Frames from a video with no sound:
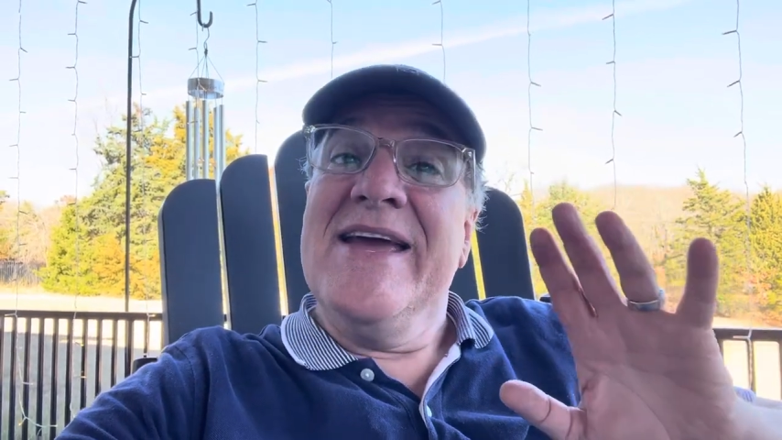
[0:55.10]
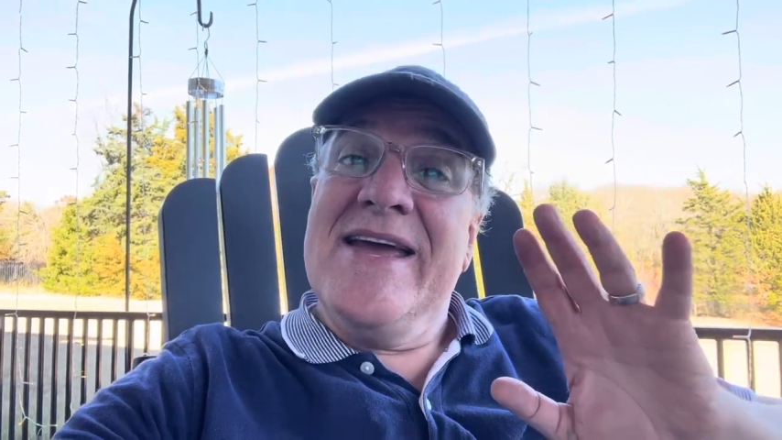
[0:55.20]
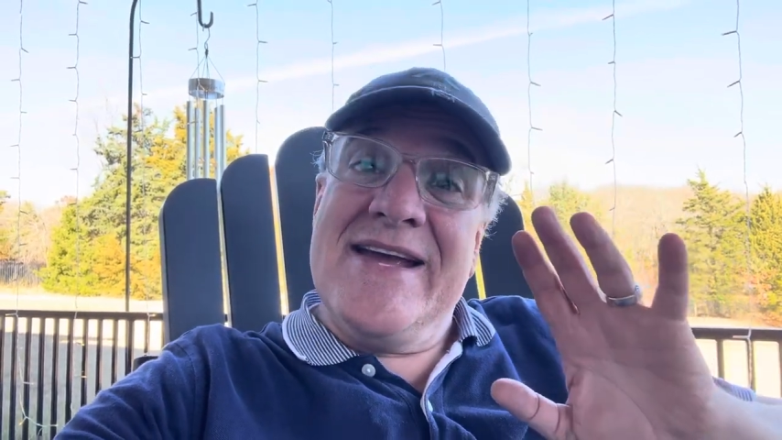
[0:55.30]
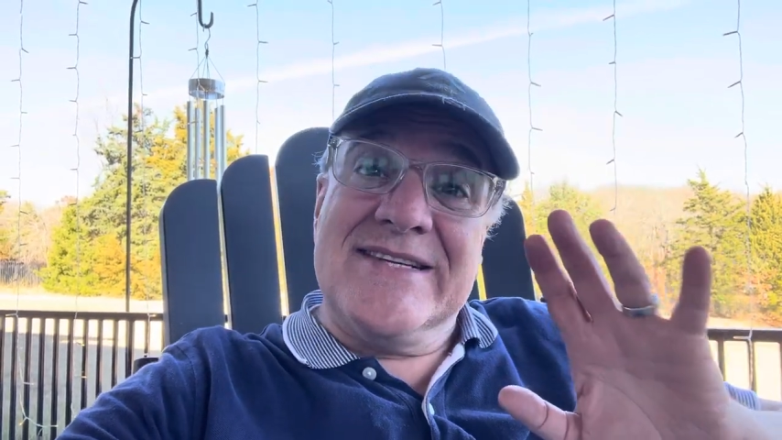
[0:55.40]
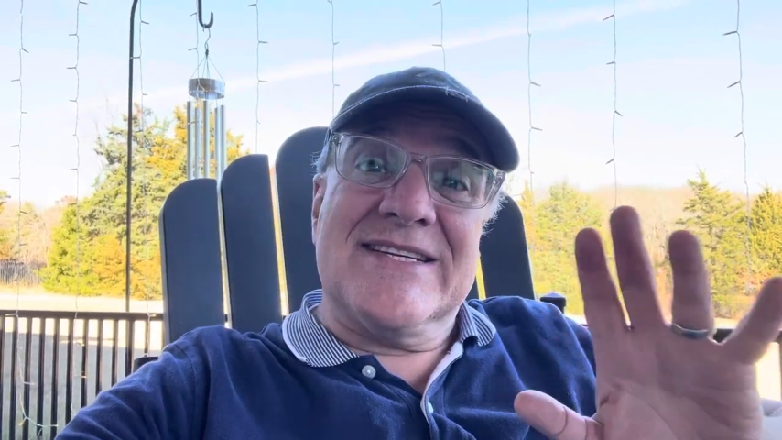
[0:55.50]

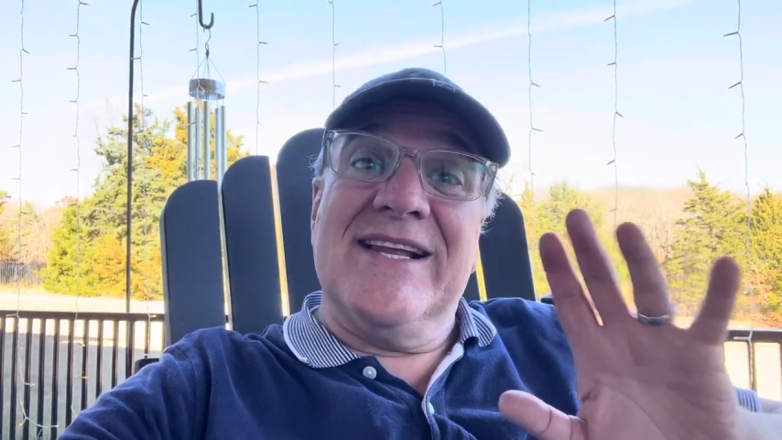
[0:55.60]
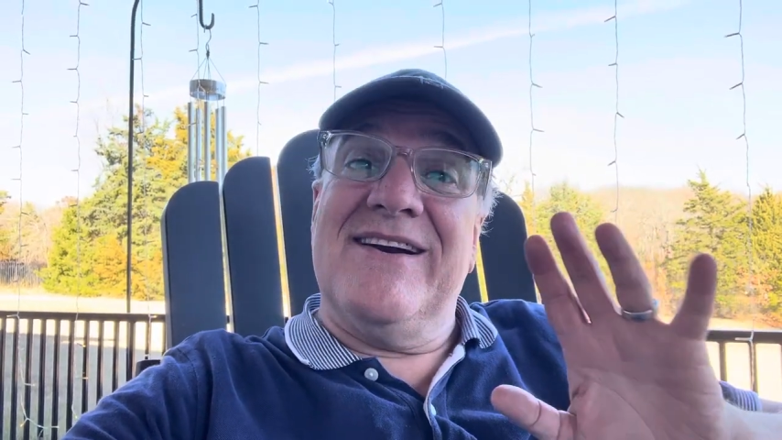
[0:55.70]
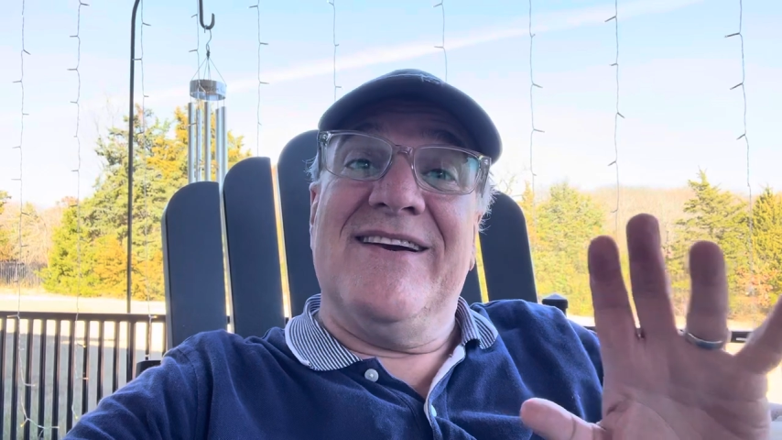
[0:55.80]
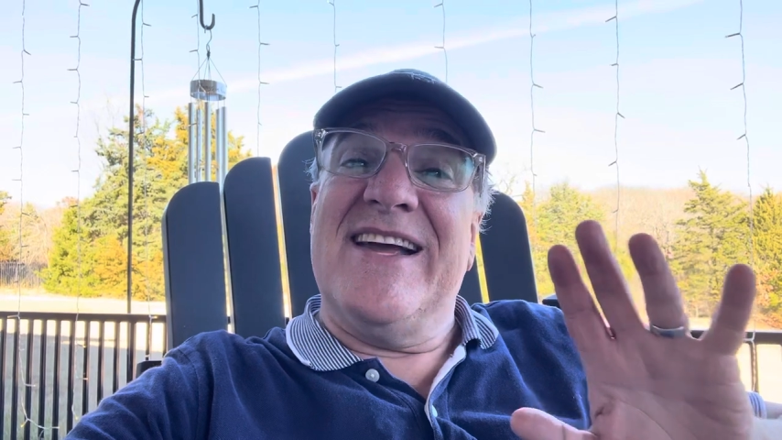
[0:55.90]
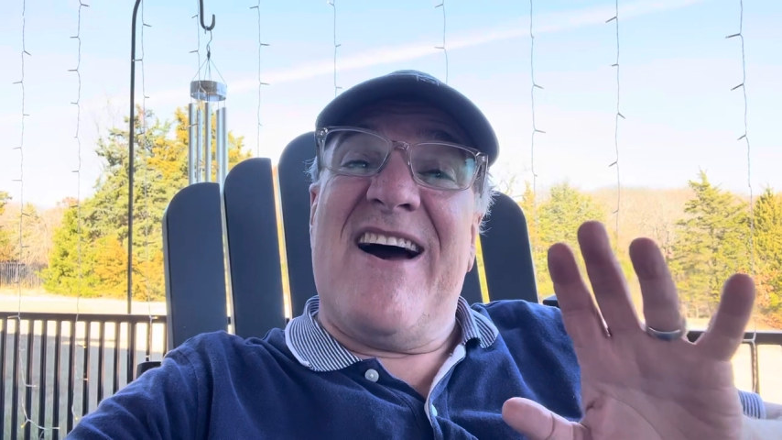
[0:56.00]
He's
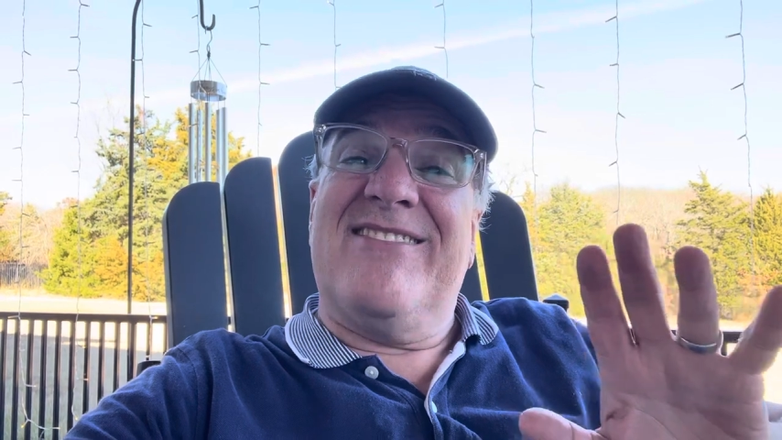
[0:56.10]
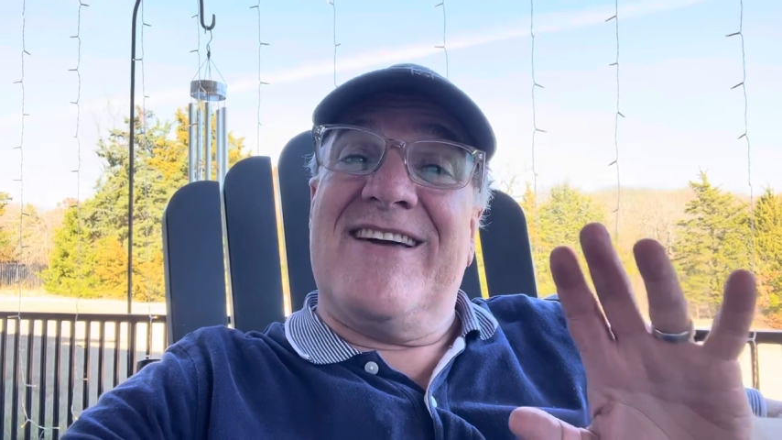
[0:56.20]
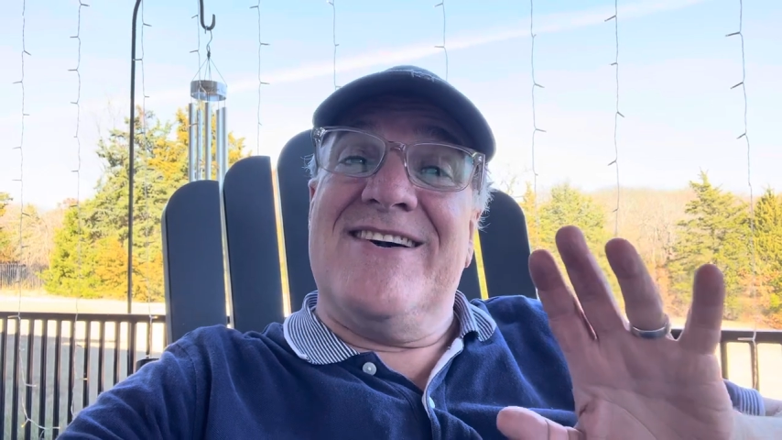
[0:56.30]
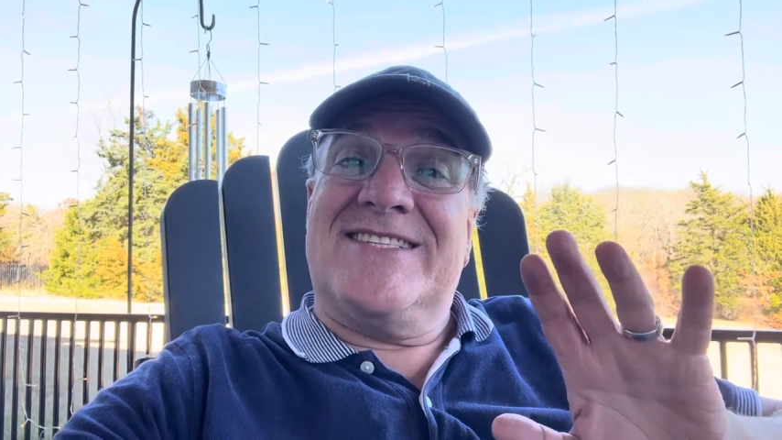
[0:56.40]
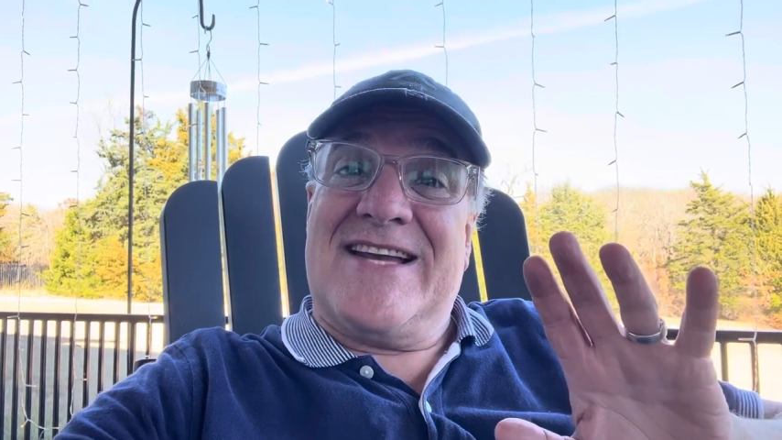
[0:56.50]
literally out
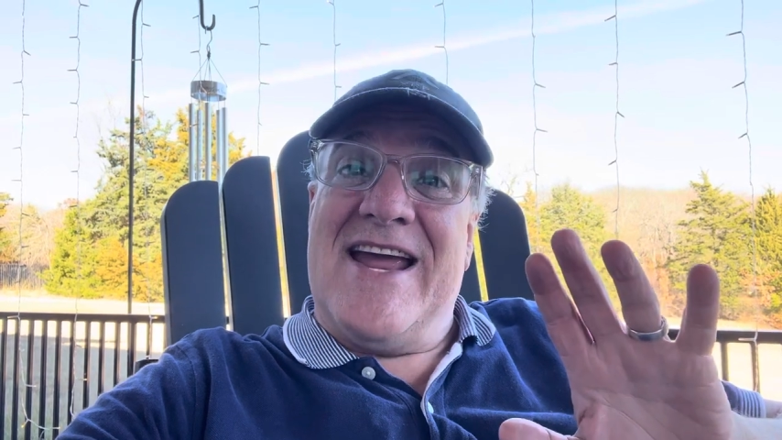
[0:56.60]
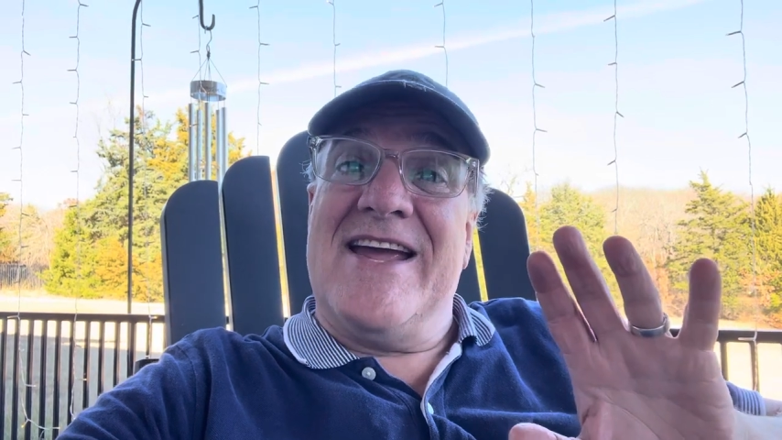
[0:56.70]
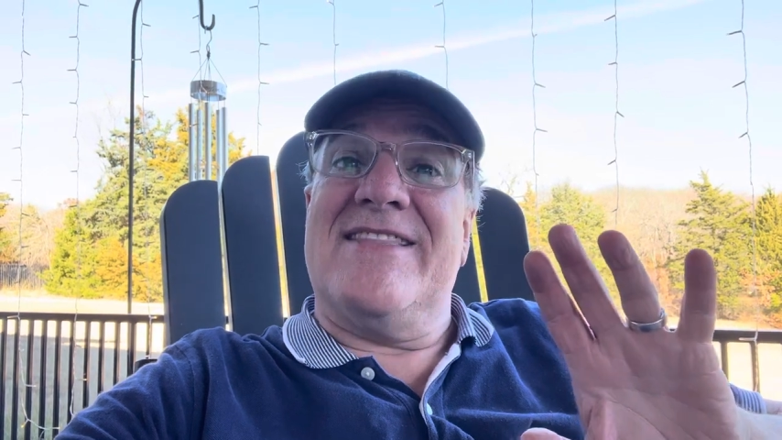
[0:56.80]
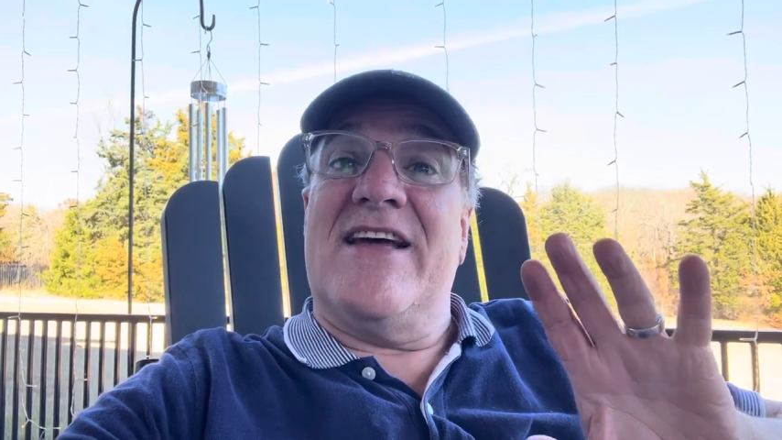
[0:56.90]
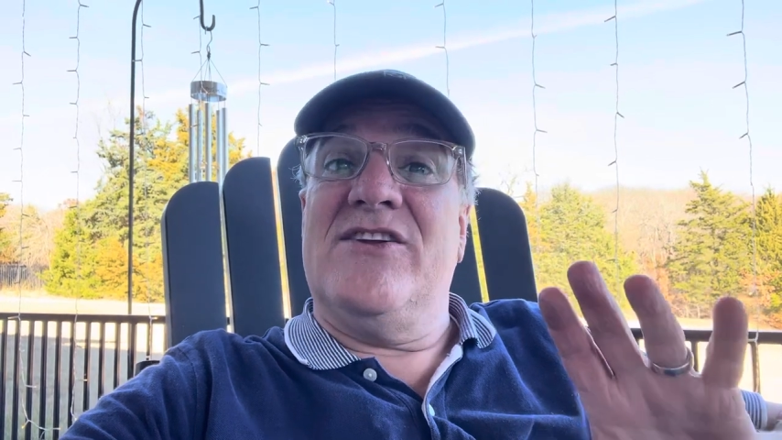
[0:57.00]
there
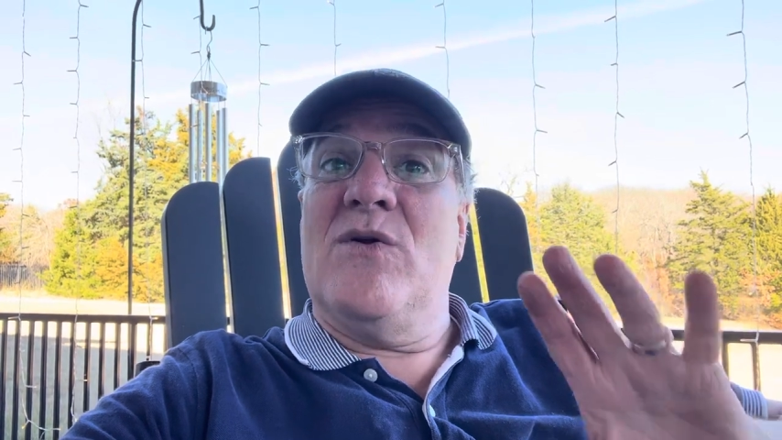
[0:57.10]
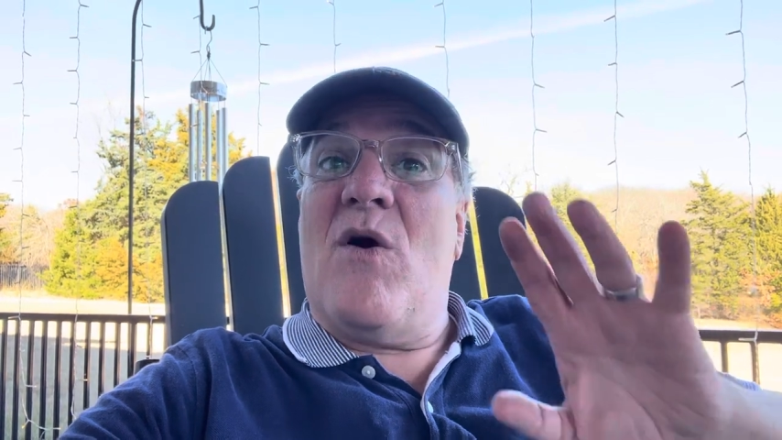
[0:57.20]
saying that, you know,